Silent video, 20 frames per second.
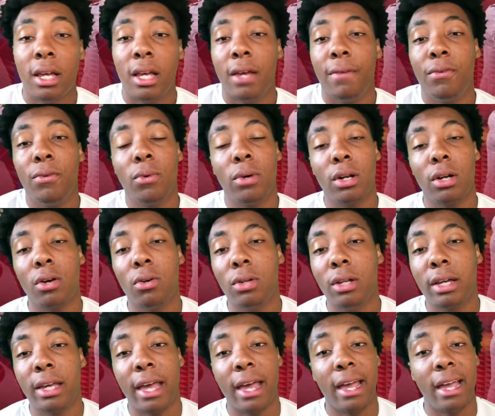If you want to go
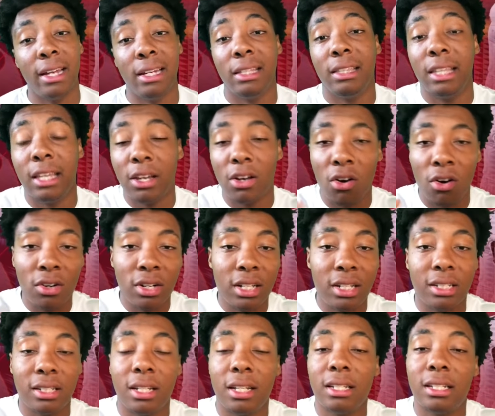look at anything on
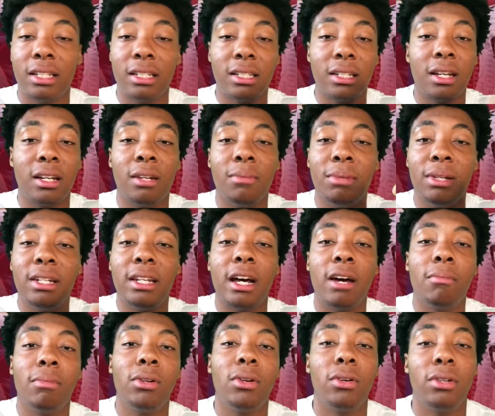this list, it's going to be
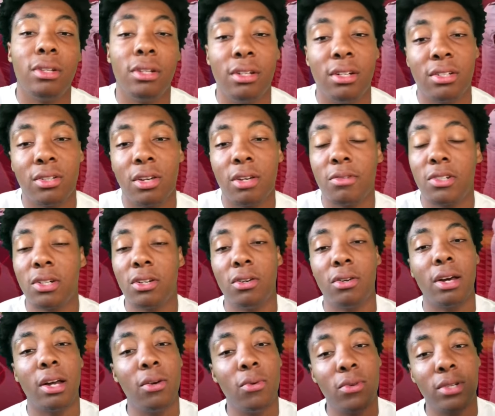down below in the description. All you
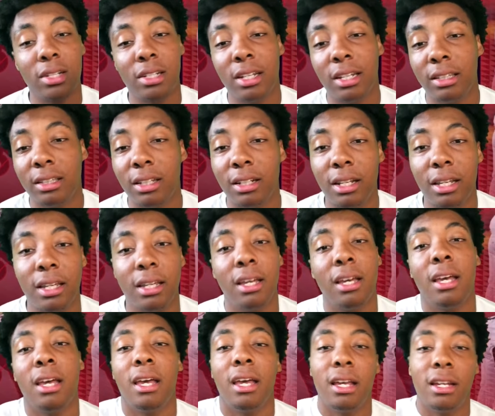got to do is click the link
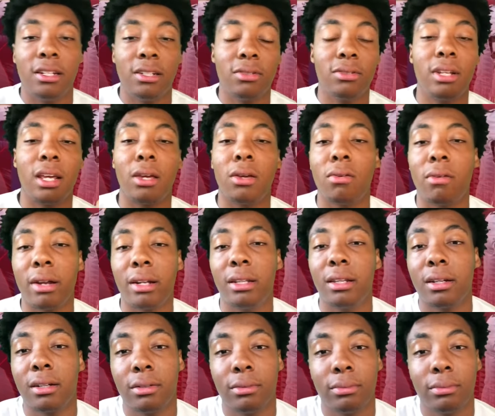and it'll take you right there.